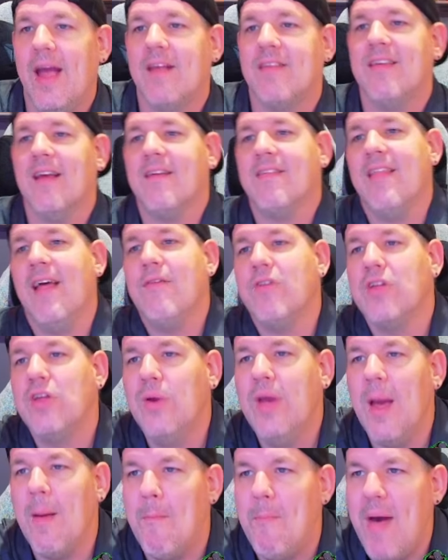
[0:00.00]
6th level,
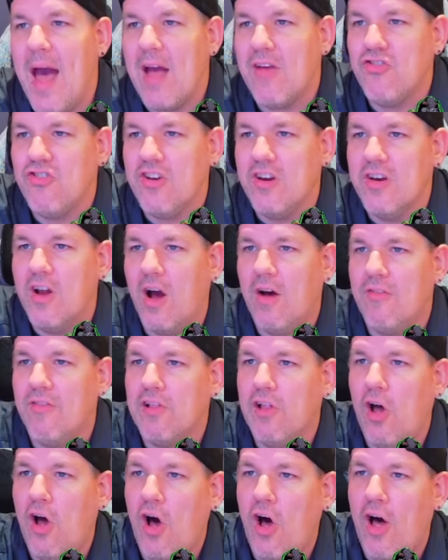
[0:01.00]
you get Bastion of
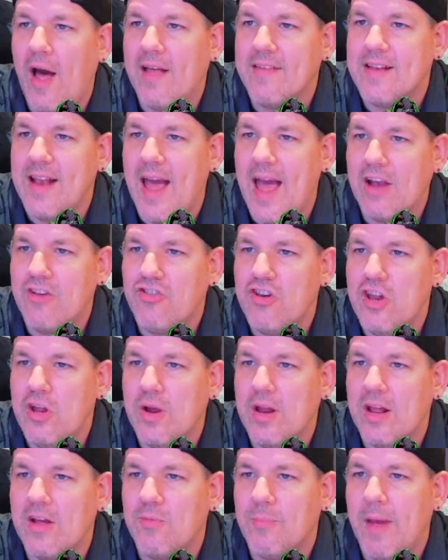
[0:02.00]
Law. As an action, you
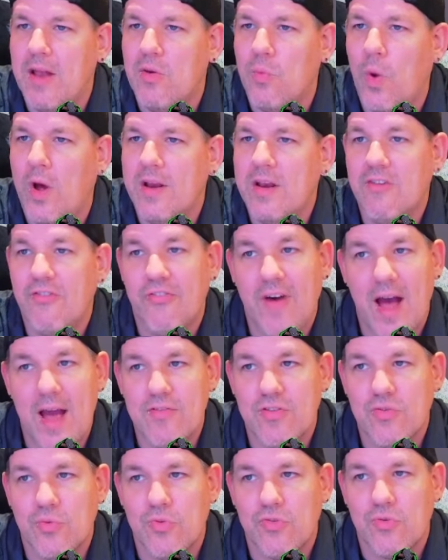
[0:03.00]
can expend 1 to
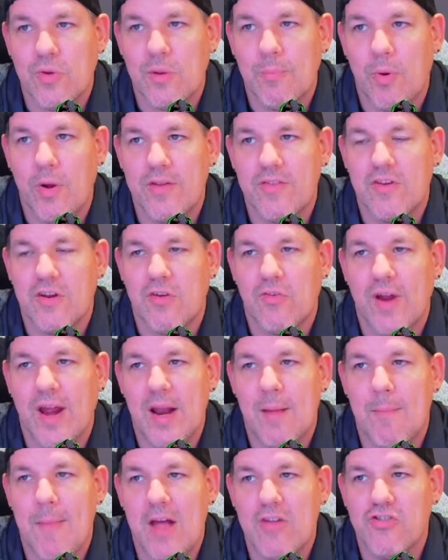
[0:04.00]
5 sorcery points to
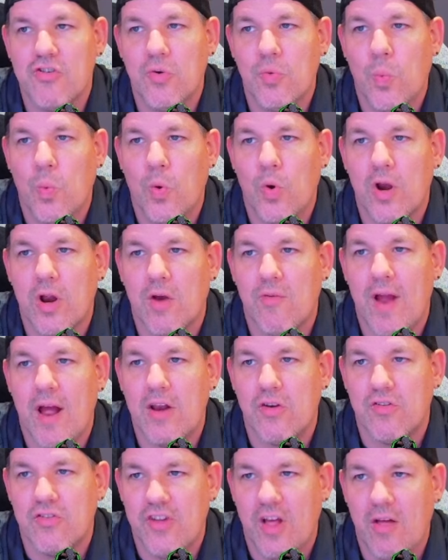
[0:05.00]
create a magical ward
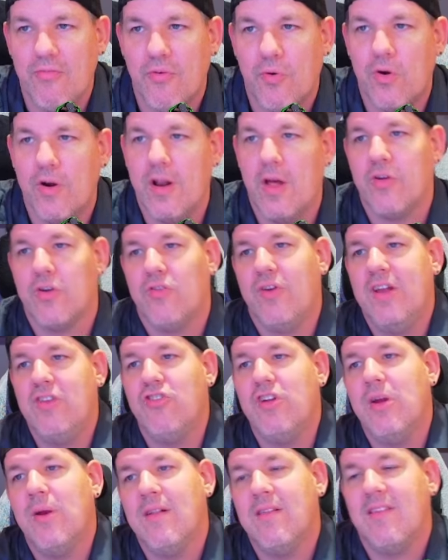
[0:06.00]
around yourself or another
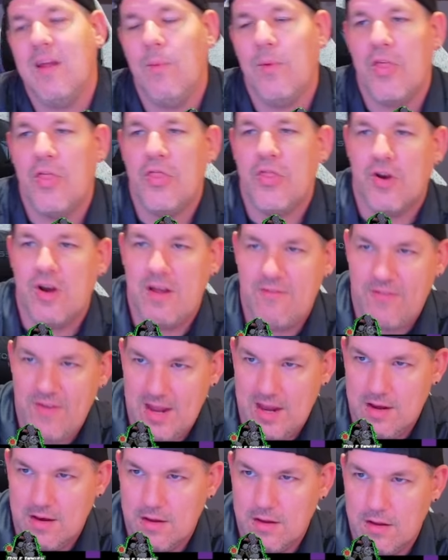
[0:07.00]
creature you can see within 30
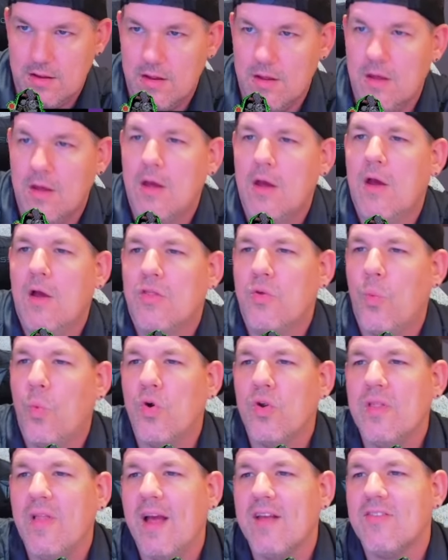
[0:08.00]
feet. The
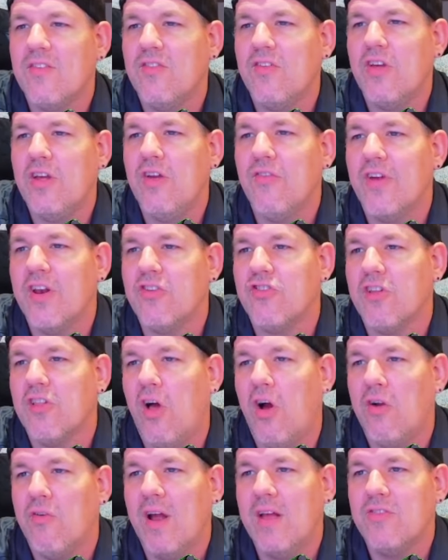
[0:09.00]
ward lasts until you finish a
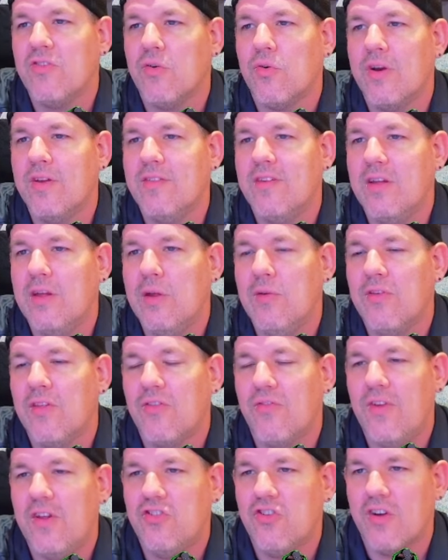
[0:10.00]
long rest or until you use
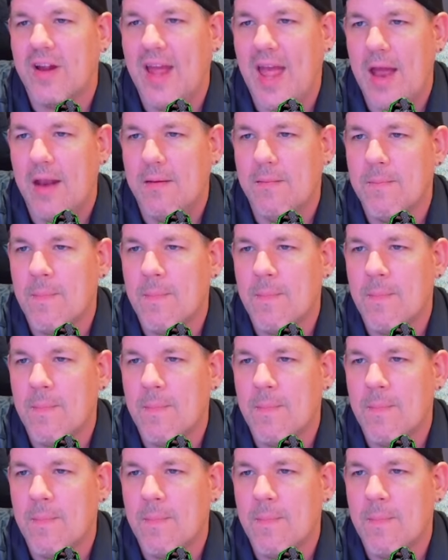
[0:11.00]
this feature again.